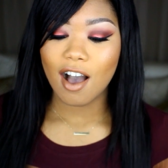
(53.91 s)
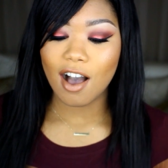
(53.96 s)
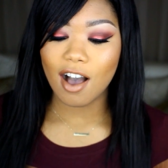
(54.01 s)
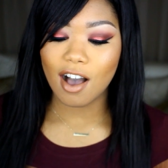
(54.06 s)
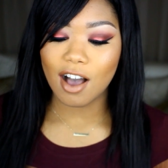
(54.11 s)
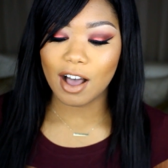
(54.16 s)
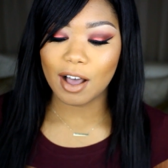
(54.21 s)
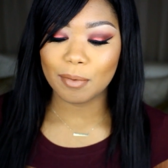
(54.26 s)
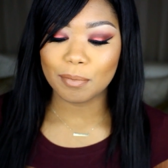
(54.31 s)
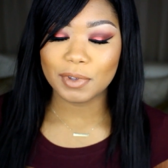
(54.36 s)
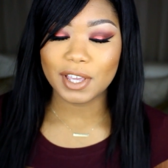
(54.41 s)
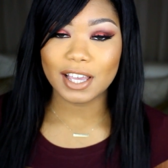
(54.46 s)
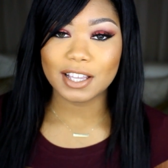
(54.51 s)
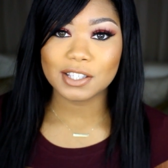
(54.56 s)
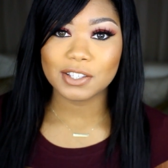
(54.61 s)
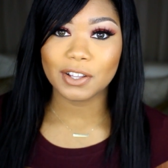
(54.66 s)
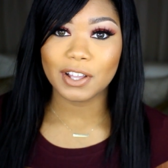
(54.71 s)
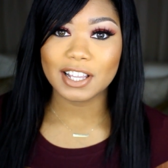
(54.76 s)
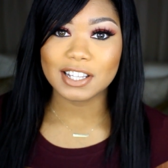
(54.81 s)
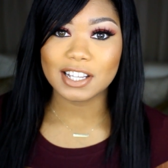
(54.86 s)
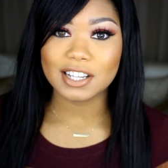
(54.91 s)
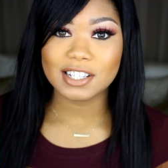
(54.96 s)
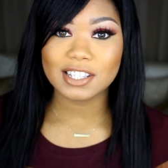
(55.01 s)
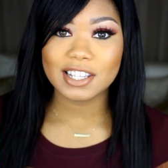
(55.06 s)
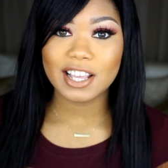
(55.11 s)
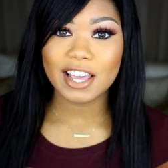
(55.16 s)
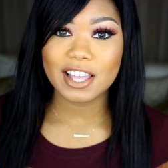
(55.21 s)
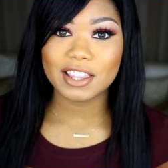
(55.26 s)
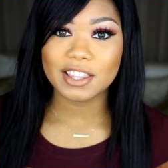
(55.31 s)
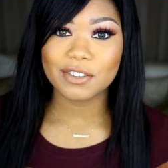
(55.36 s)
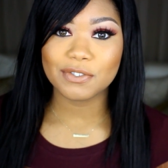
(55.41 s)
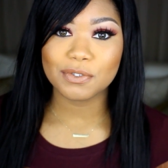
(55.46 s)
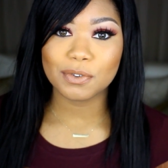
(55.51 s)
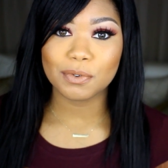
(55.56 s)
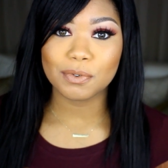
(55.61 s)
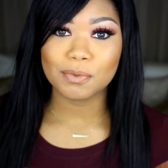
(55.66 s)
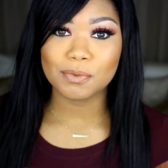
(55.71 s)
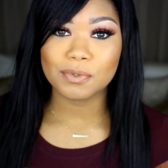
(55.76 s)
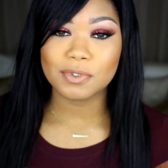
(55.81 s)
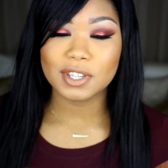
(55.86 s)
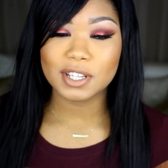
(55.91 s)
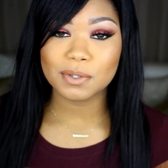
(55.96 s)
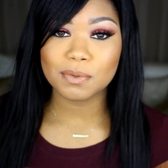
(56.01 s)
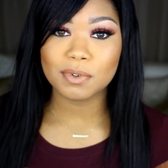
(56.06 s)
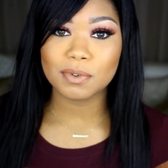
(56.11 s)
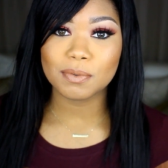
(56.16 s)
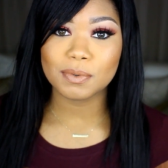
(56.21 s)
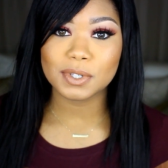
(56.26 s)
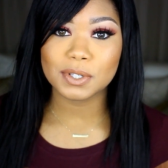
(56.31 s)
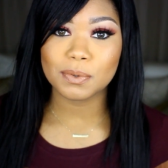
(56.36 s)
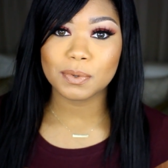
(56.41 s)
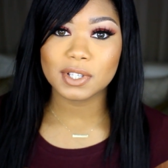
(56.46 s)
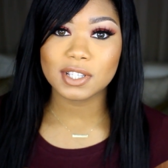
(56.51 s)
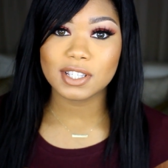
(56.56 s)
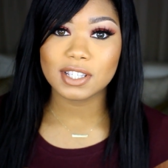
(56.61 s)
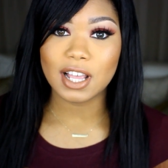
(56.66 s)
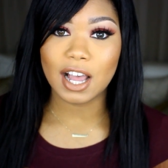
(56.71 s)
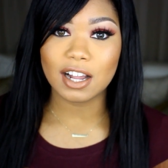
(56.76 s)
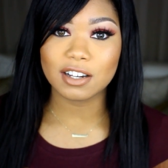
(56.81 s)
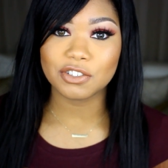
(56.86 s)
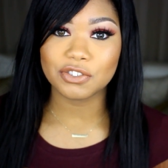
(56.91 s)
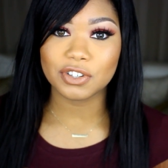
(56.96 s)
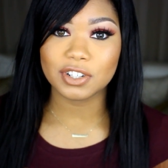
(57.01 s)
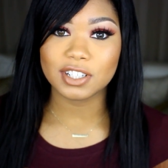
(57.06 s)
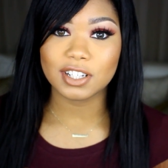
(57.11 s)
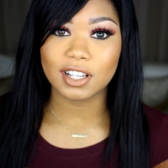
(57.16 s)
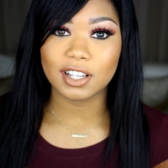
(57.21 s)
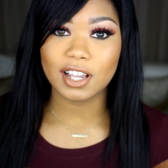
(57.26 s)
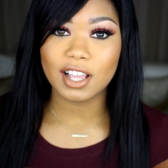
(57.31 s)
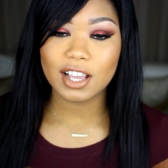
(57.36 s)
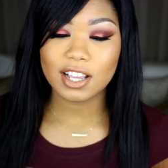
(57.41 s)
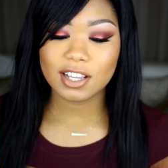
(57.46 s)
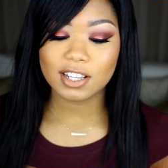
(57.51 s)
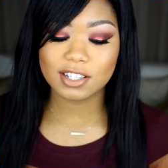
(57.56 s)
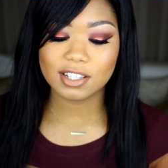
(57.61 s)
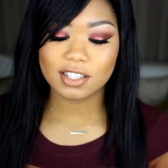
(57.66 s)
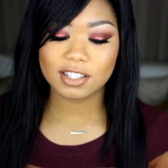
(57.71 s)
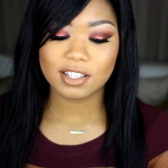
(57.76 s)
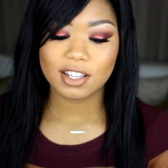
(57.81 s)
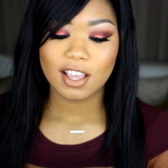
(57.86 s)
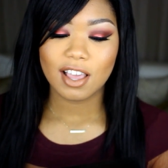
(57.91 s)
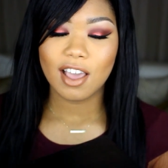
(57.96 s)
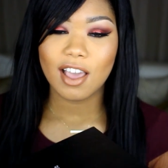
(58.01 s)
Yeah, so as I said, this one was with Sonjdradeluxe.